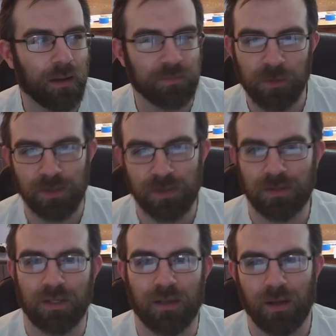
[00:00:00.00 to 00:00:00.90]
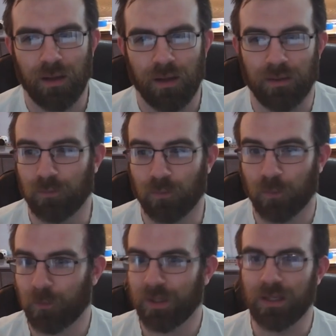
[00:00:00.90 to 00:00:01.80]
so we're just gonna
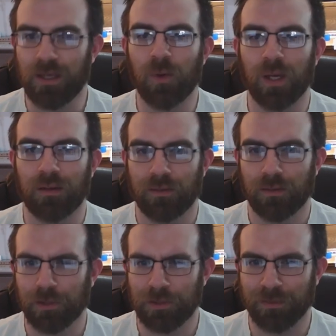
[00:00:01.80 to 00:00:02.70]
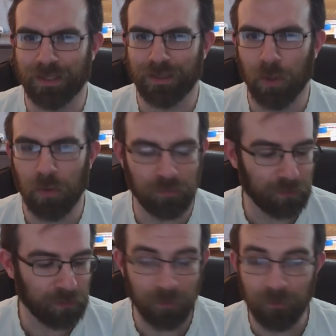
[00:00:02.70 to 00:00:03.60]
really quick cursory
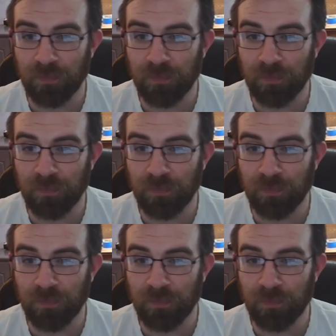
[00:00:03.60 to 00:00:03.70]
overview.